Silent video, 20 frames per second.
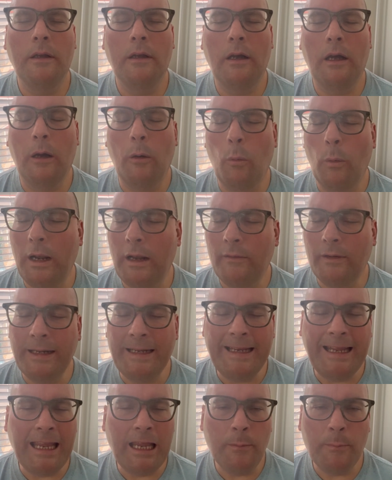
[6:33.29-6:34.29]
whatever
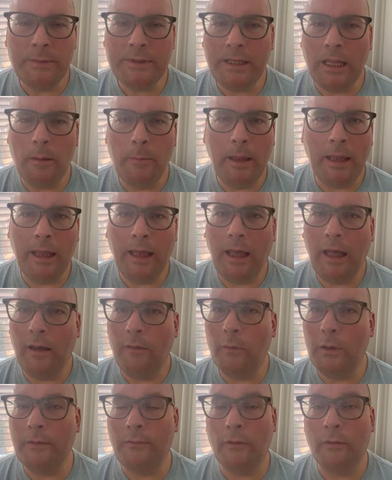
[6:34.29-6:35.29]
names they may have,
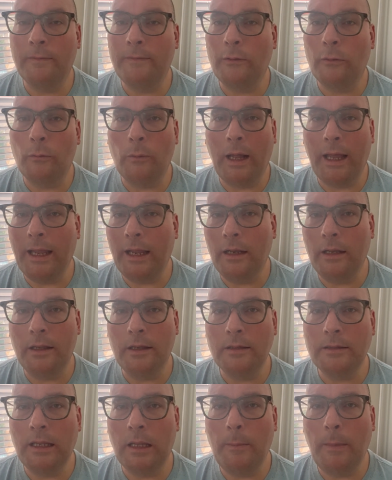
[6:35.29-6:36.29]
whatever
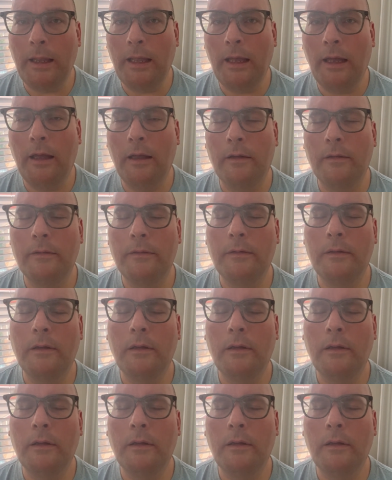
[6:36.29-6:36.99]
varieties they may have.